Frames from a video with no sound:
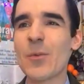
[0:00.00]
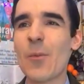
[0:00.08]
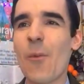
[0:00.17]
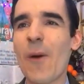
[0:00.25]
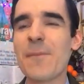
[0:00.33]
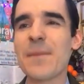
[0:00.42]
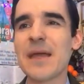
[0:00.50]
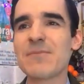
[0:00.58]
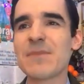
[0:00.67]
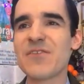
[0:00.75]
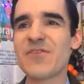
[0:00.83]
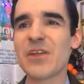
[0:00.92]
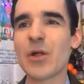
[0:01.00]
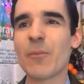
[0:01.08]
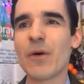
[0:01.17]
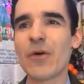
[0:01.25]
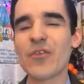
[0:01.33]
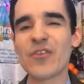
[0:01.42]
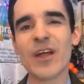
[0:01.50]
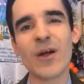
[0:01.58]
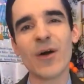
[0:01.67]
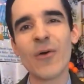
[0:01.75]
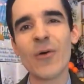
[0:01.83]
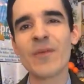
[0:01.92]
what made me feel most at
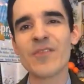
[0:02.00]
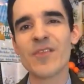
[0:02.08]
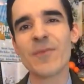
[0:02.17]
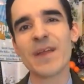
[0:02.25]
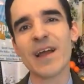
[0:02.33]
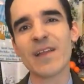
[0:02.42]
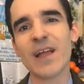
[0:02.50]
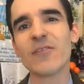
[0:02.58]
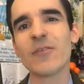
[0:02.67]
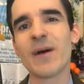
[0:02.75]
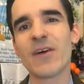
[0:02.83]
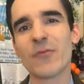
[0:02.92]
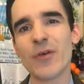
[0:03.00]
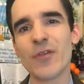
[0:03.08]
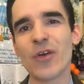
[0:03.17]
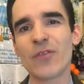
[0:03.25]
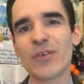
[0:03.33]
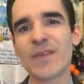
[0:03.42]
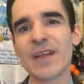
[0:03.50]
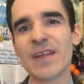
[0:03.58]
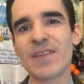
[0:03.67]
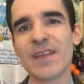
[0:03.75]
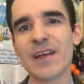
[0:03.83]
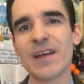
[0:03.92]
home and something I love about voiceover that
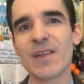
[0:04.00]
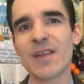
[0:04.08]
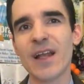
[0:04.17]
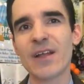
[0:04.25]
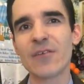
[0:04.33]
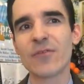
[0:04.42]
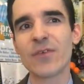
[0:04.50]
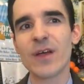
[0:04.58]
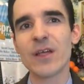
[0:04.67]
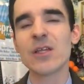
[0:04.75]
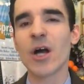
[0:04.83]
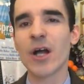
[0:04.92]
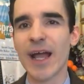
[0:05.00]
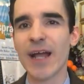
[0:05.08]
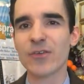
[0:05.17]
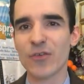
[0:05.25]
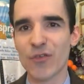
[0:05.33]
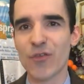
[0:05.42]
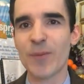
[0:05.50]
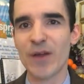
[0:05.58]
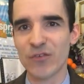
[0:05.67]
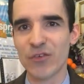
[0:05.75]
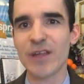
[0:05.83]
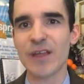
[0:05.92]
I think a lot of young actors
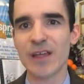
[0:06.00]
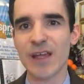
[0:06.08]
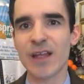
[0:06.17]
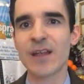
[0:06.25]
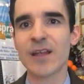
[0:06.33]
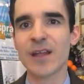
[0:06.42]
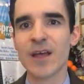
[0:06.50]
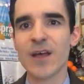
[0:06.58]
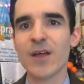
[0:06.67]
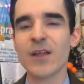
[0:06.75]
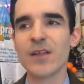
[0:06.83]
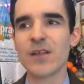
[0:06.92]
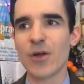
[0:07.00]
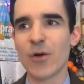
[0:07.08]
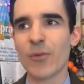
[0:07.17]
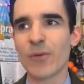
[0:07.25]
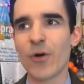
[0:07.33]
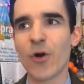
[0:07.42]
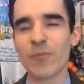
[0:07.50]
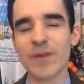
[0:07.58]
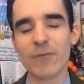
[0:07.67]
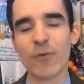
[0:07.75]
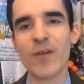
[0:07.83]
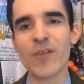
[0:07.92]
especially can, you know,
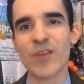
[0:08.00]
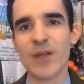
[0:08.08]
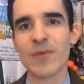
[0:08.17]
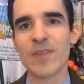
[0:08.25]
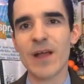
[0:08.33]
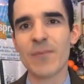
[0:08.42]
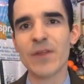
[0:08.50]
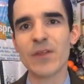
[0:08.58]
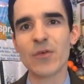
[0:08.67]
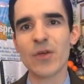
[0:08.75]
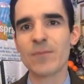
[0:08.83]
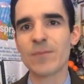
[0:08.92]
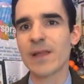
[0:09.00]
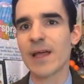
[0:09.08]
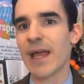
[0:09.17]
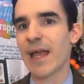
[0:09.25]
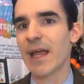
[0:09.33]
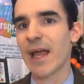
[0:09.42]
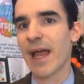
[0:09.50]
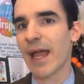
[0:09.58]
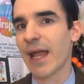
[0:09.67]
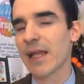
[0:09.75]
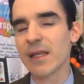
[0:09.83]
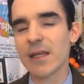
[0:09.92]
hopefully it will resonate with them that you can play
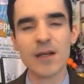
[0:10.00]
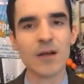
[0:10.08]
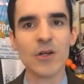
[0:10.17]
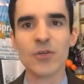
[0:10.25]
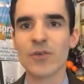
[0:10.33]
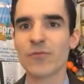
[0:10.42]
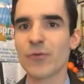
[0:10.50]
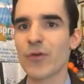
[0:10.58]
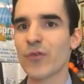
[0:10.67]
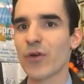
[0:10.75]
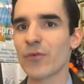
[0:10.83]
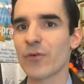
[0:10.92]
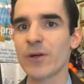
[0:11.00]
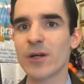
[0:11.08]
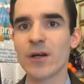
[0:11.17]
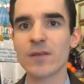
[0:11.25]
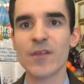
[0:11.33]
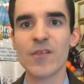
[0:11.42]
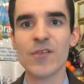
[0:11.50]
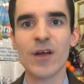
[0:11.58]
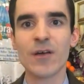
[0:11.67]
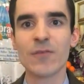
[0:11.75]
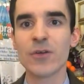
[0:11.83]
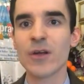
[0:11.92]
any character in voiceover, regardless
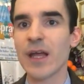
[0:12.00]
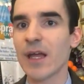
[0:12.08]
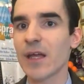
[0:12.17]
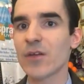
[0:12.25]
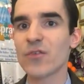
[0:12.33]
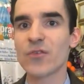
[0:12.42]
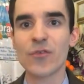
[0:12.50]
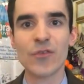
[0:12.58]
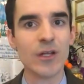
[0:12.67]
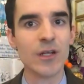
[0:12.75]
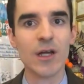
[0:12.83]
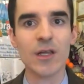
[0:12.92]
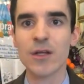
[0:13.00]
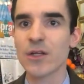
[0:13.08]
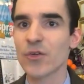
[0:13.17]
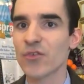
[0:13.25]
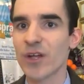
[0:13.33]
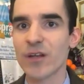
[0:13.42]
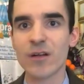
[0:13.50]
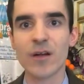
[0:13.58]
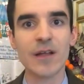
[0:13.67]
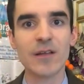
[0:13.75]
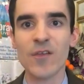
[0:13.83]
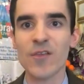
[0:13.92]
of your age, your skin color, your gender,
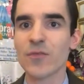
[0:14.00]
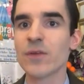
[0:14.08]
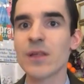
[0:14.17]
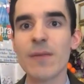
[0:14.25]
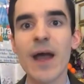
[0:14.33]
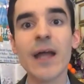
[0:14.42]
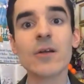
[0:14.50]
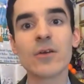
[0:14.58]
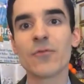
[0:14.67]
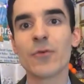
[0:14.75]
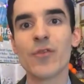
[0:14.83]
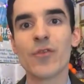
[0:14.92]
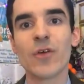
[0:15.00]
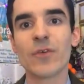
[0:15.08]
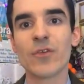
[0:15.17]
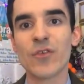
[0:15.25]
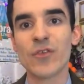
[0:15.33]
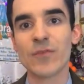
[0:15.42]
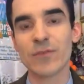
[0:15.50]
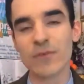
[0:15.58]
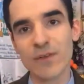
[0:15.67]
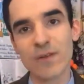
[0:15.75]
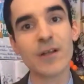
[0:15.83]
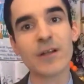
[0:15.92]
it doesn't really matter in voiceover. Just if you
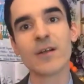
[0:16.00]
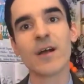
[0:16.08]
feel it in your